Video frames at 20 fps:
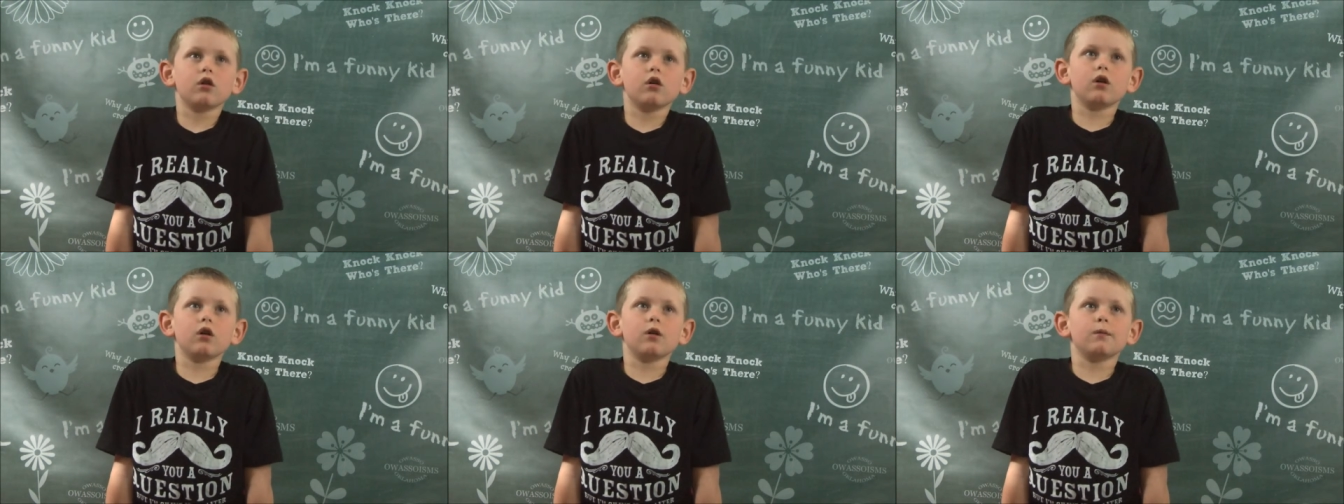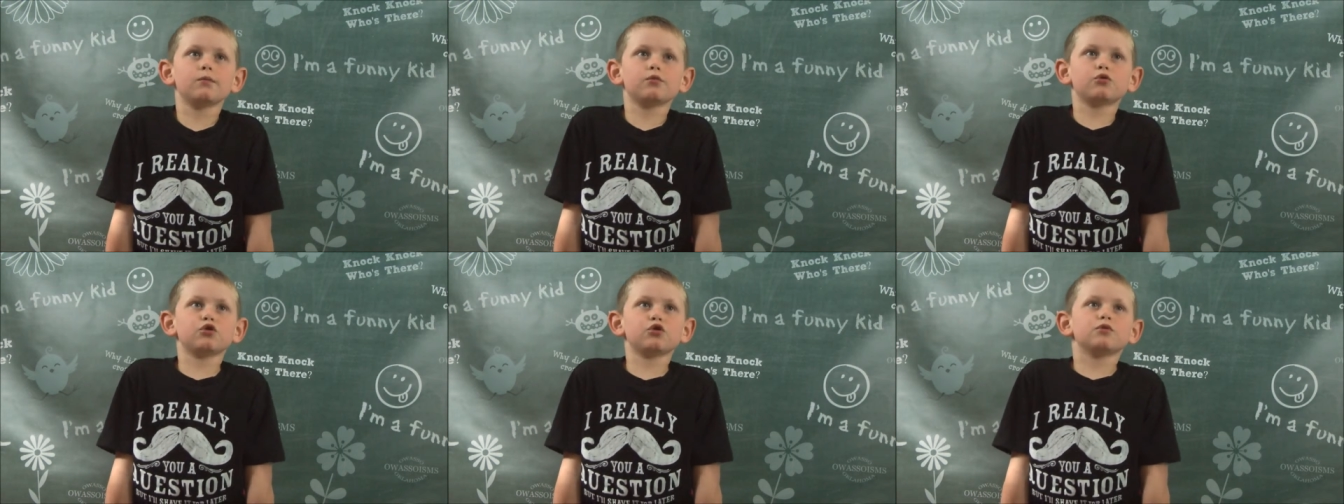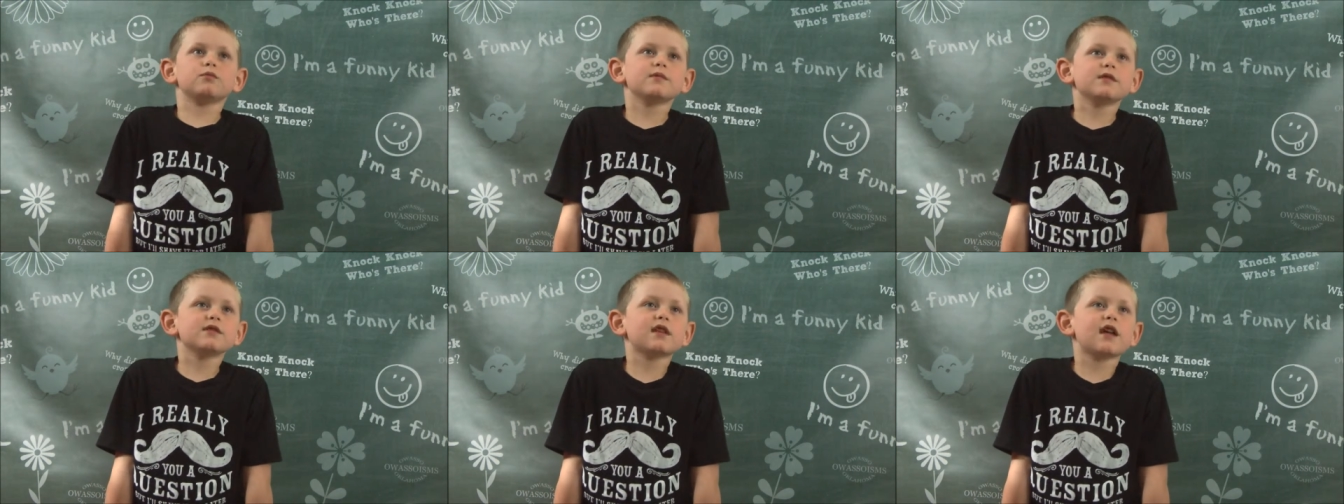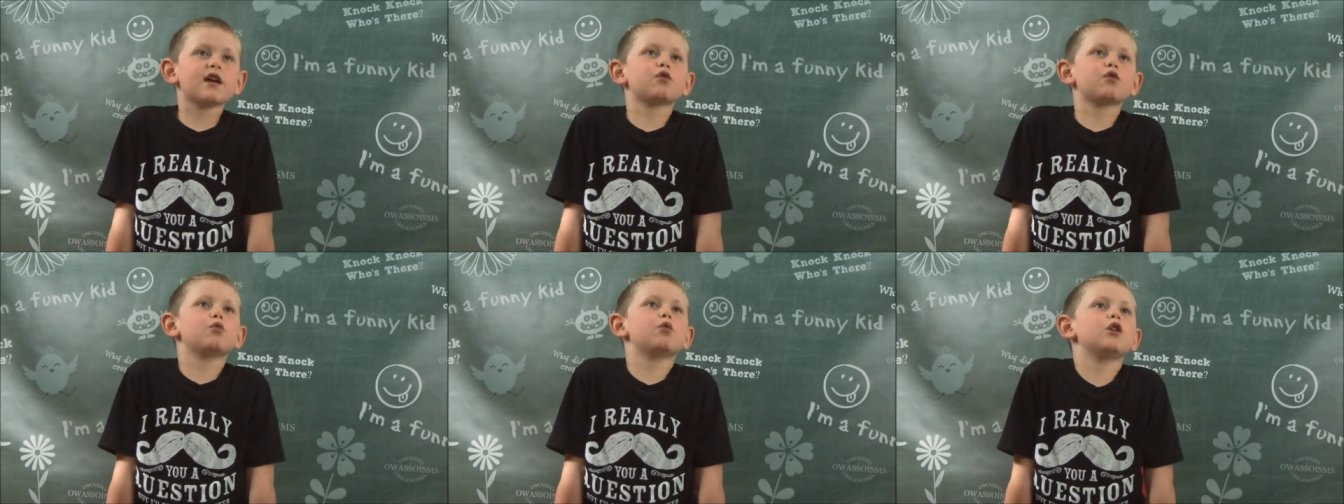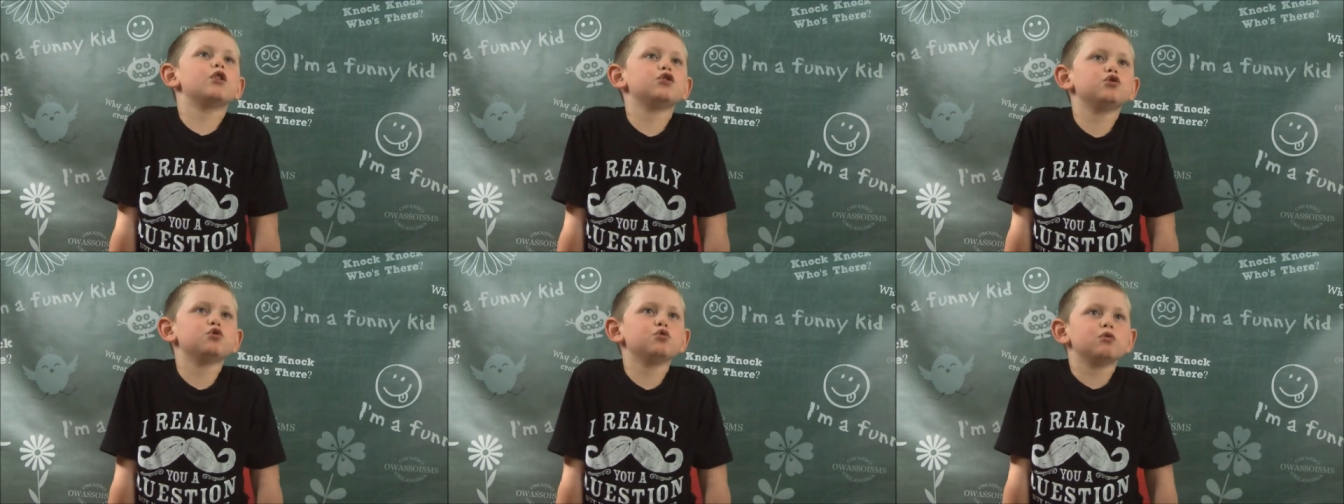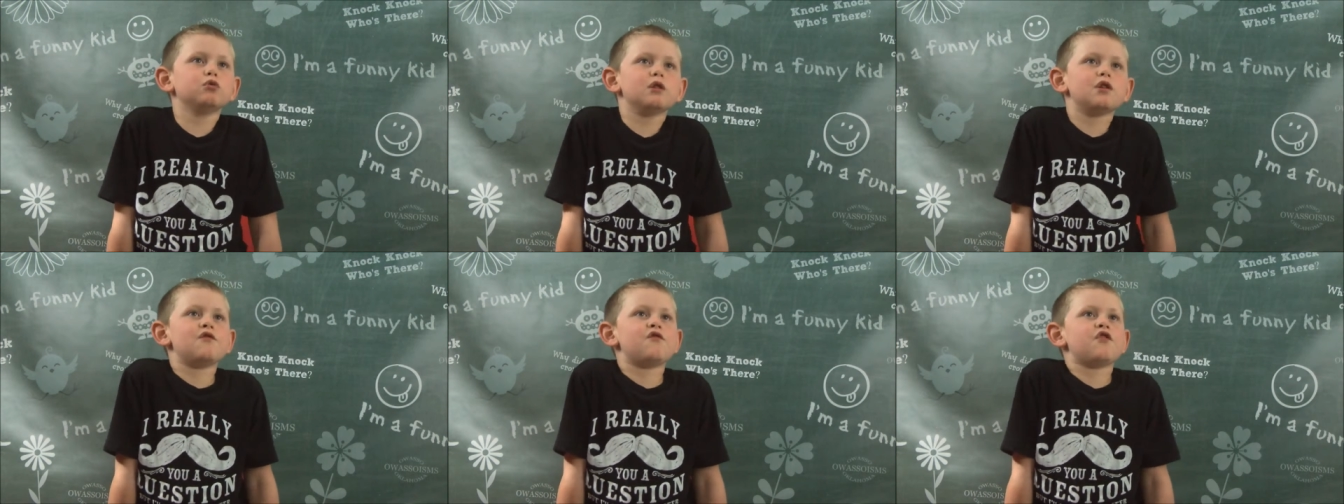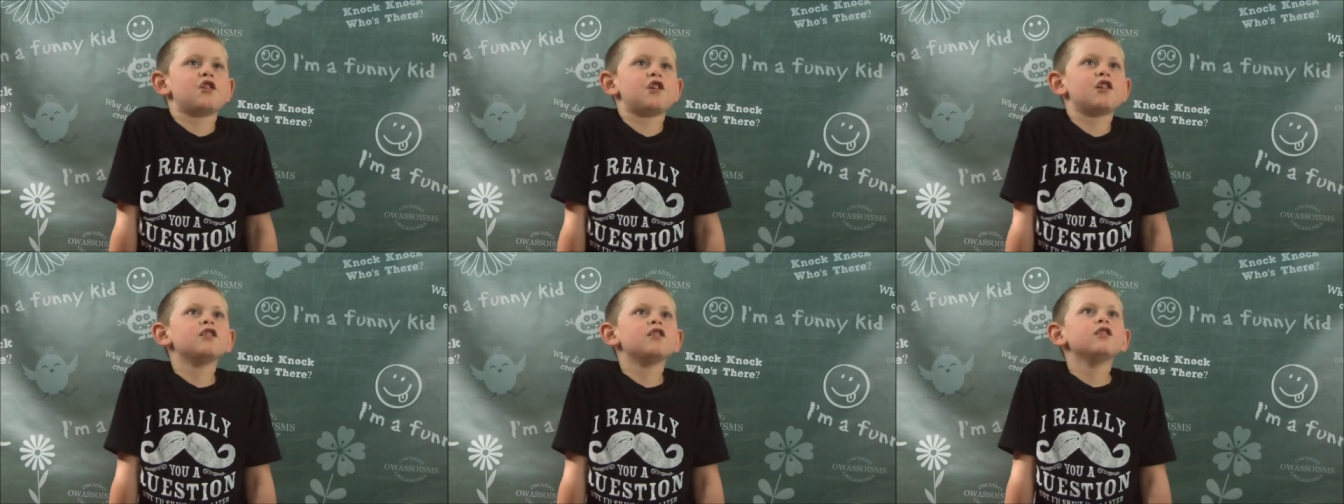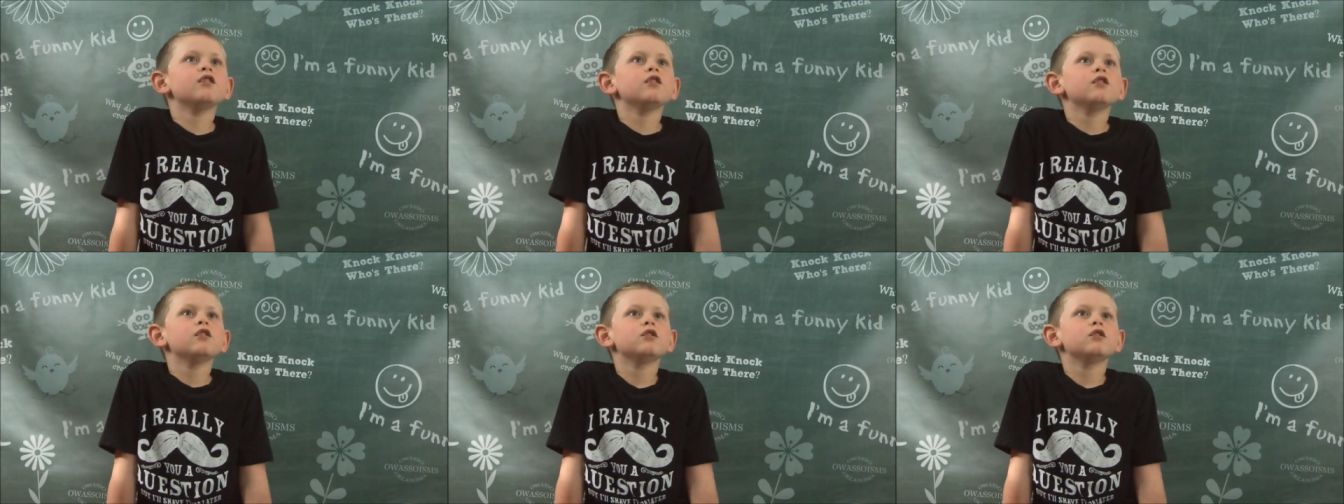um, do you mean like what you live in?